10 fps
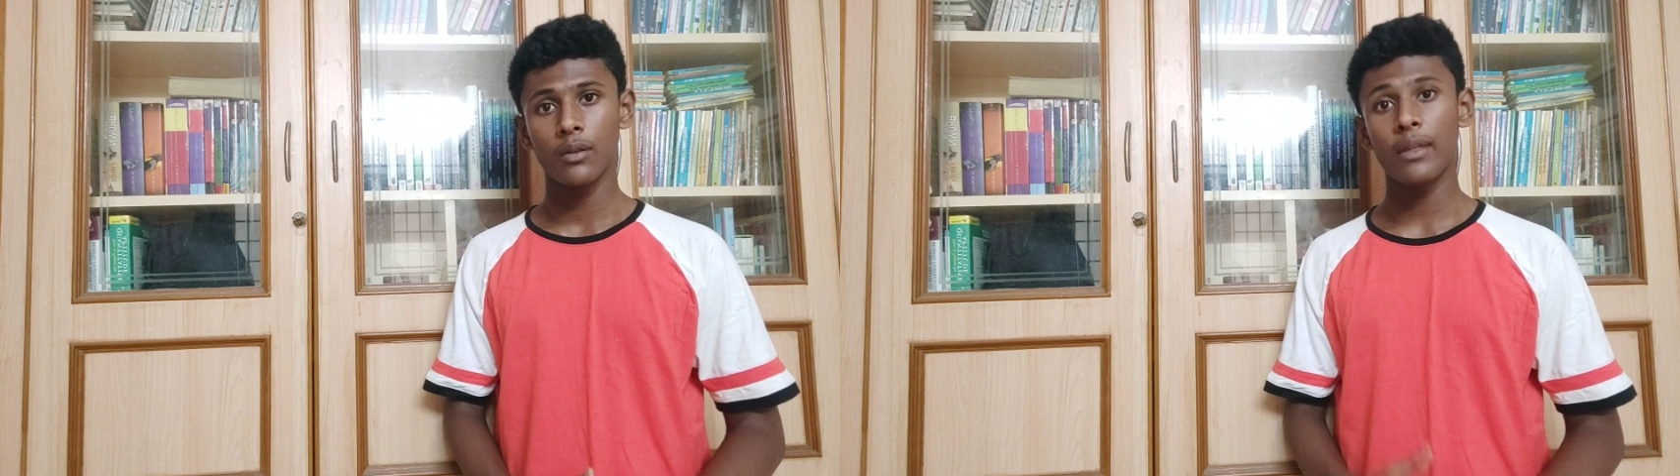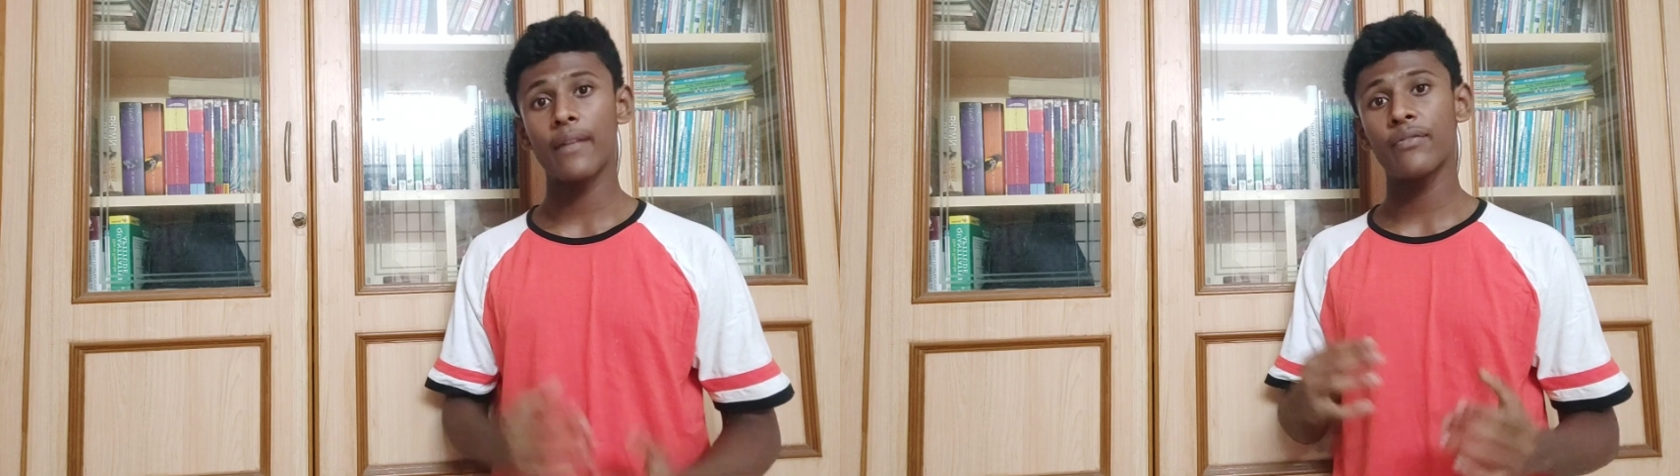
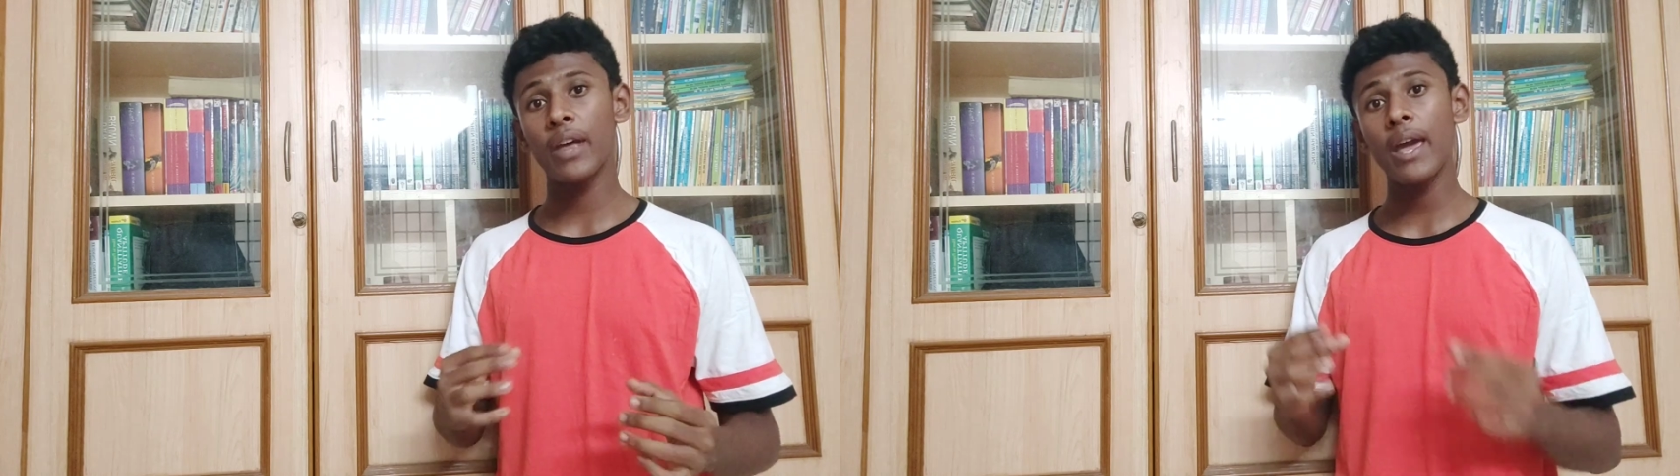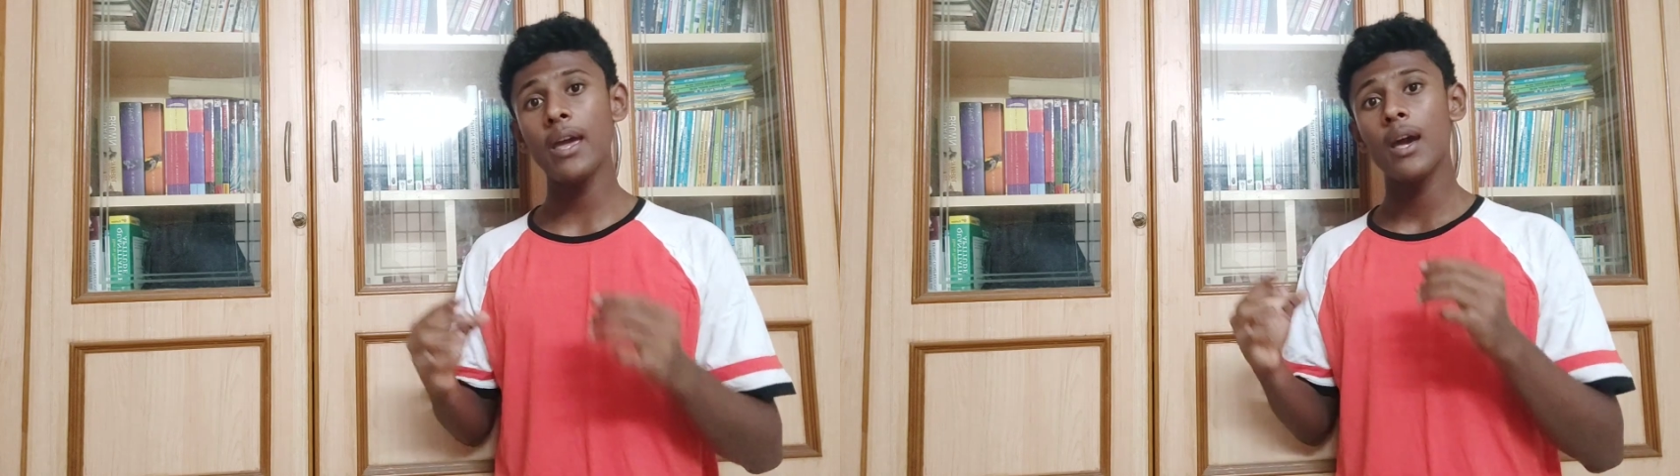that
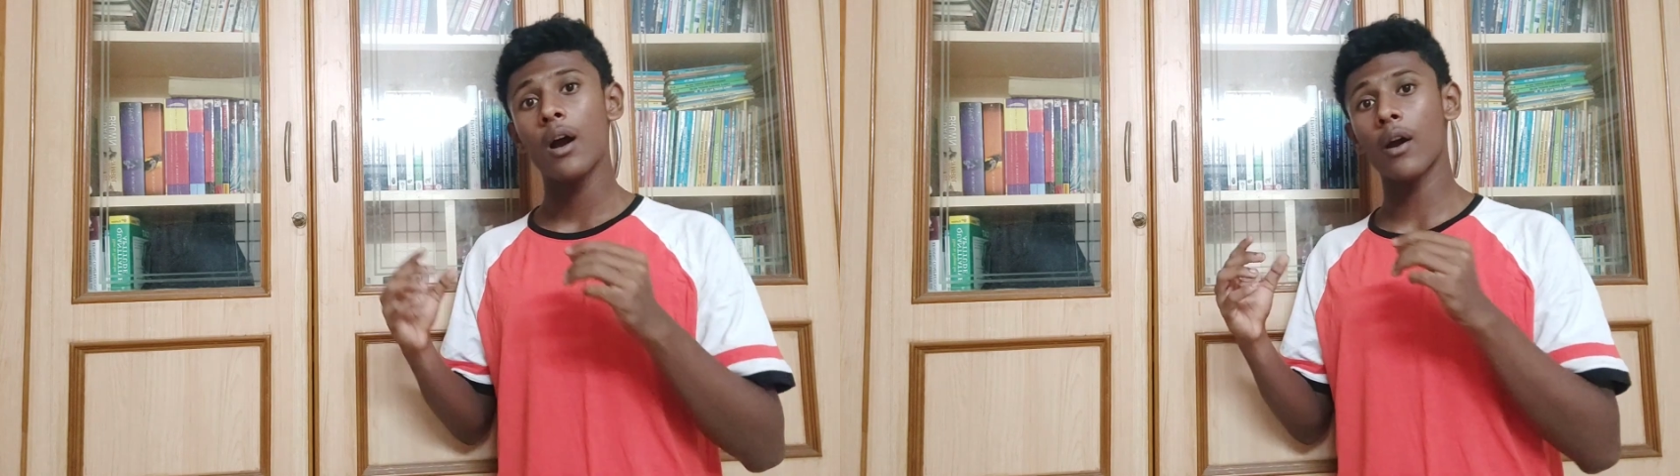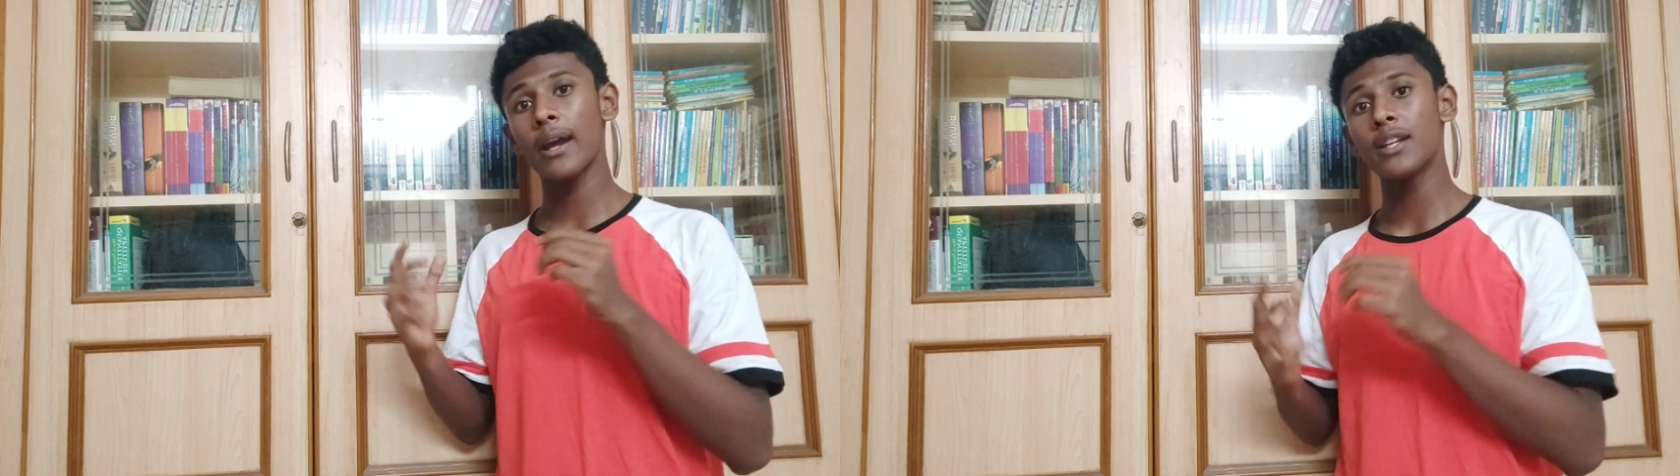they
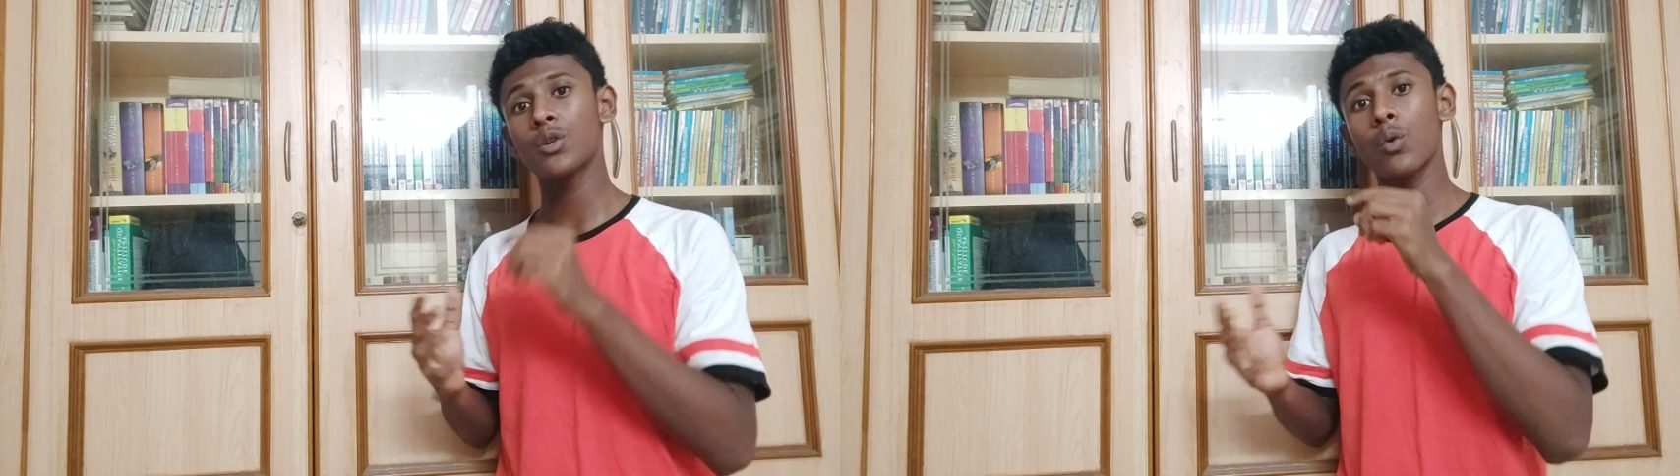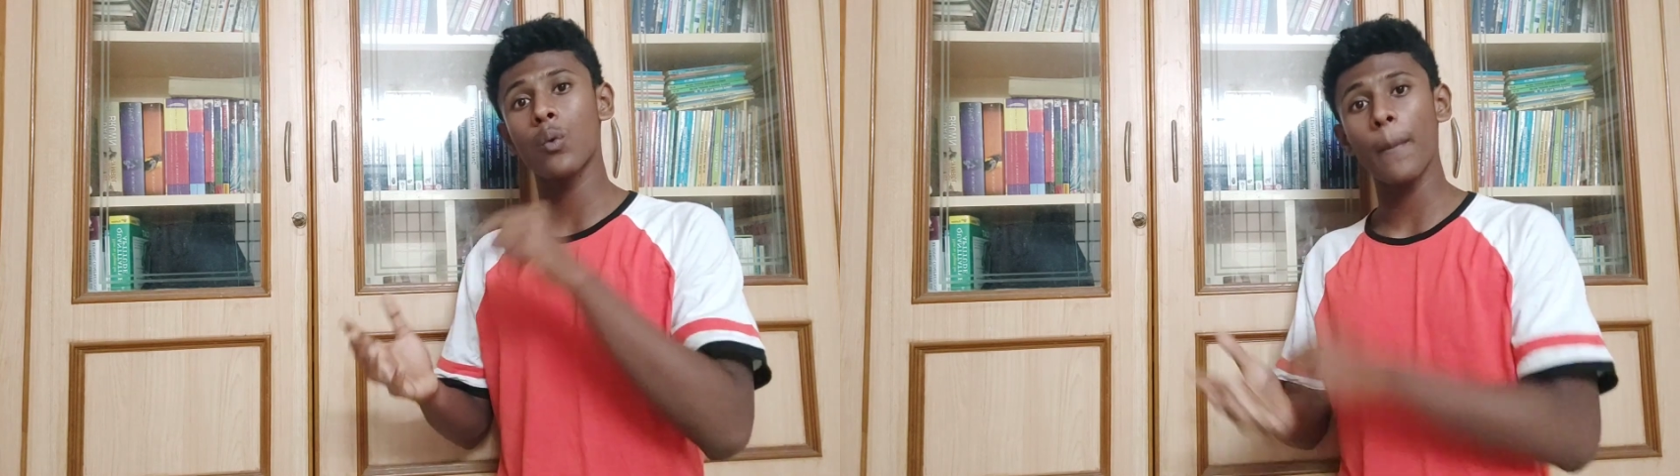are
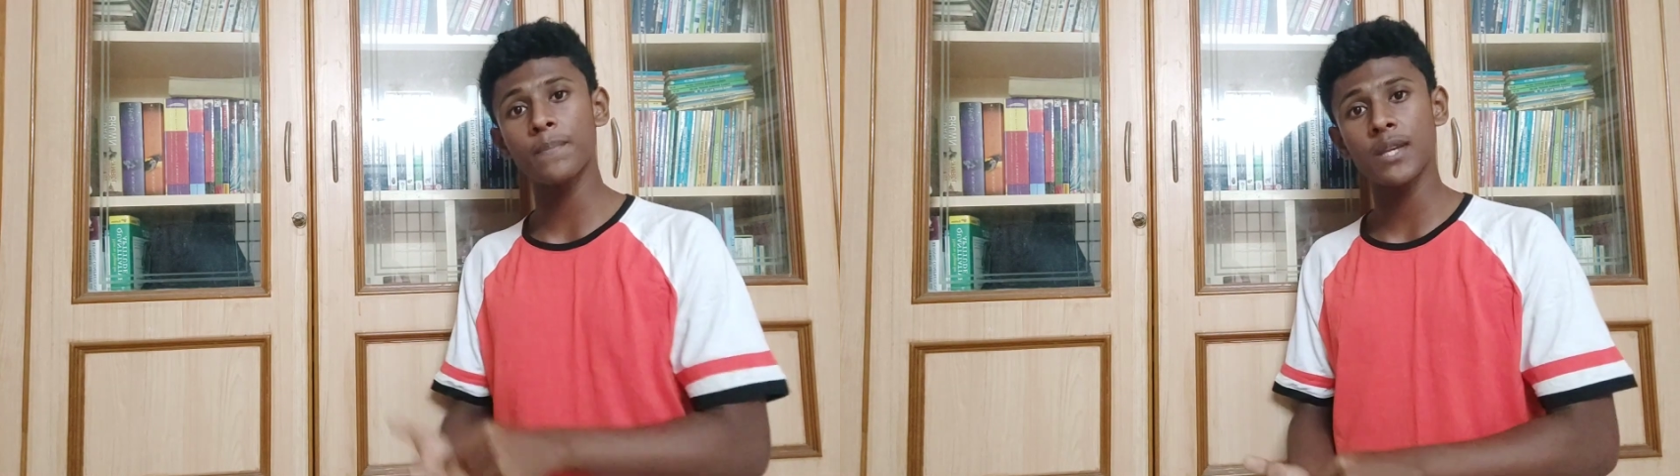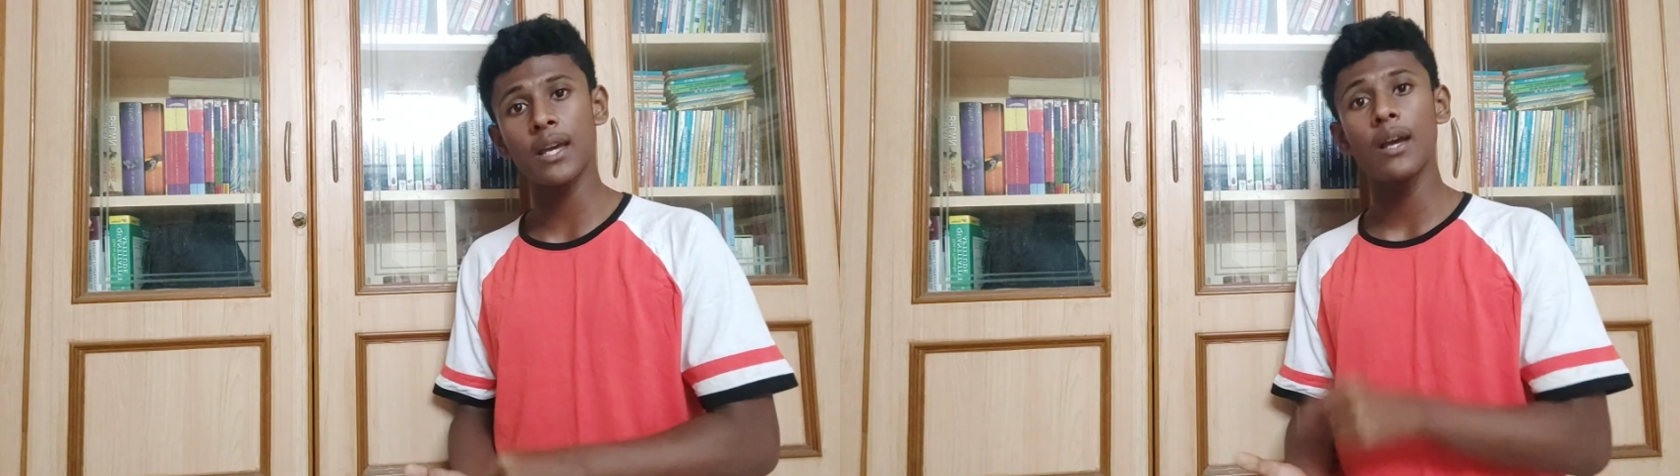
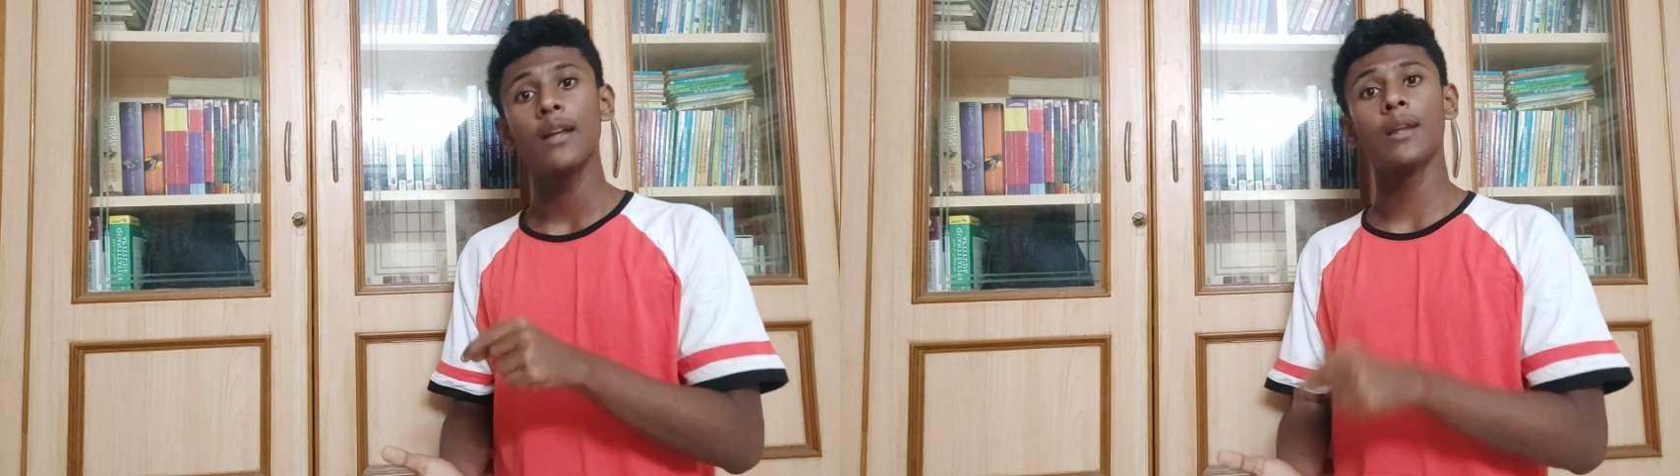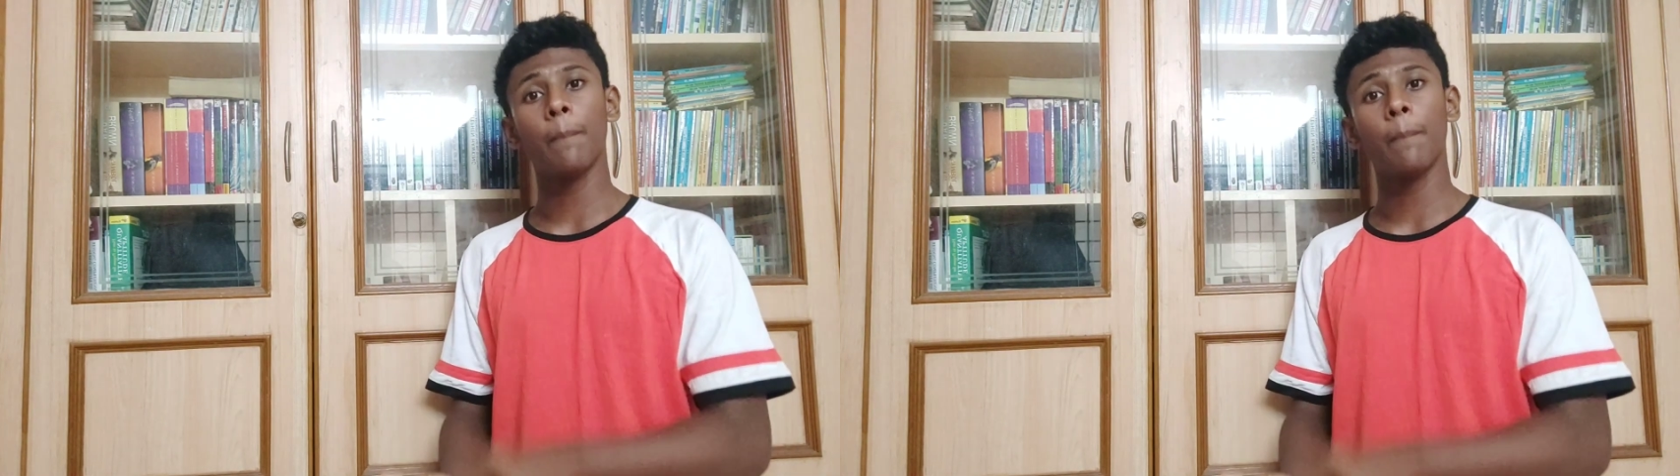interrupting